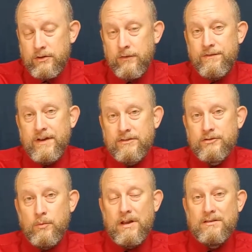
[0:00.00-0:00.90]
to
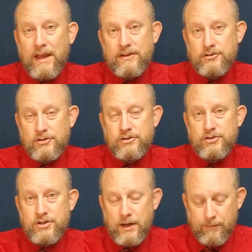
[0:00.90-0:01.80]
fix the
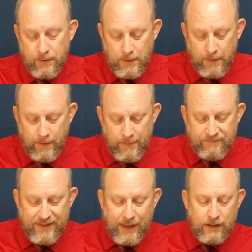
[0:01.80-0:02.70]
relationship
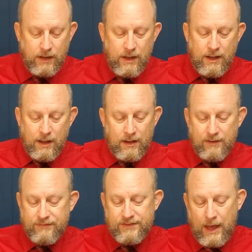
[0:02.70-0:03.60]
and
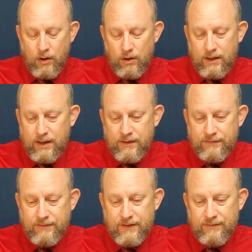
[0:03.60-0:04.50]
if that
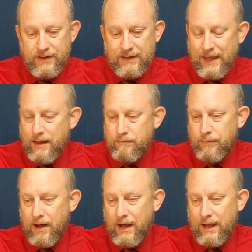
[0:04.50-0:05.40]
if if it came
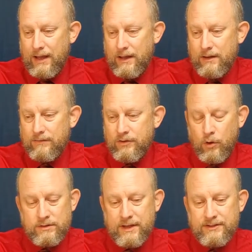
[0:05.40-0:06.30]
by if the
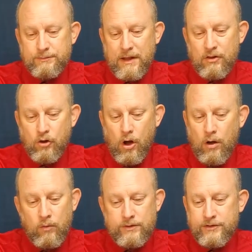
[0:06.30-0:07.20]
old testament
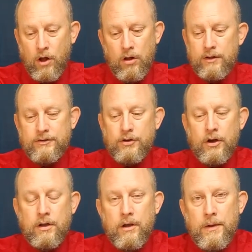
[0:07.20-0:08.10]
law was all it
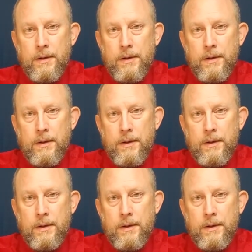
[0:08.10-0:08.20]
took